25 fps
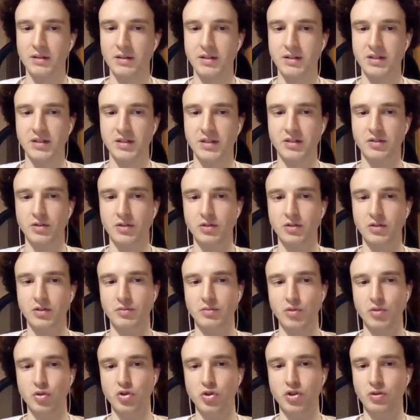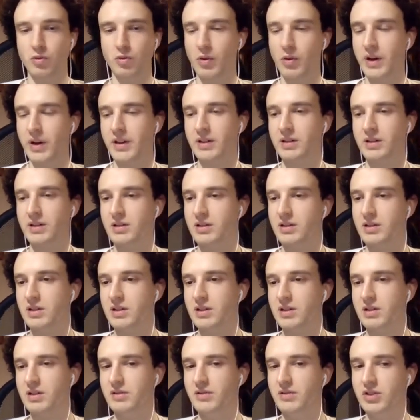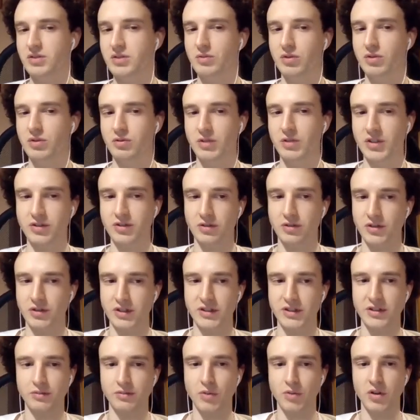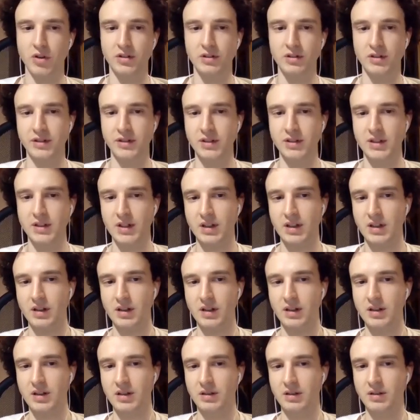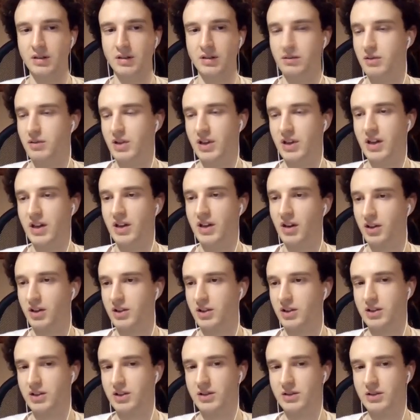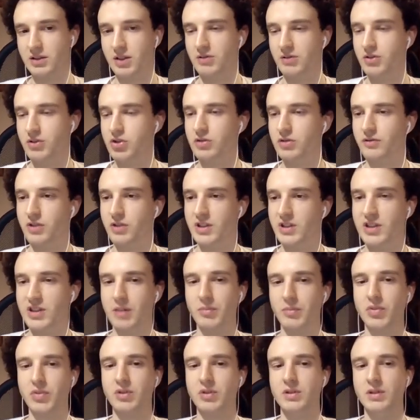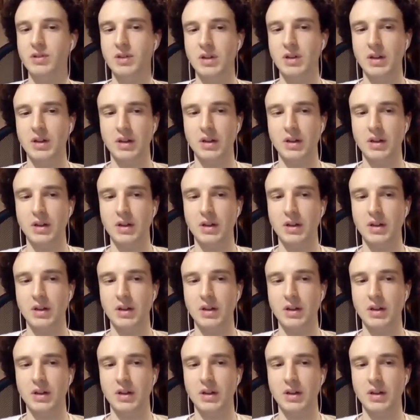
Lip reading: This is the usual way divisible resources are modeled in the cake cutting literature, for example.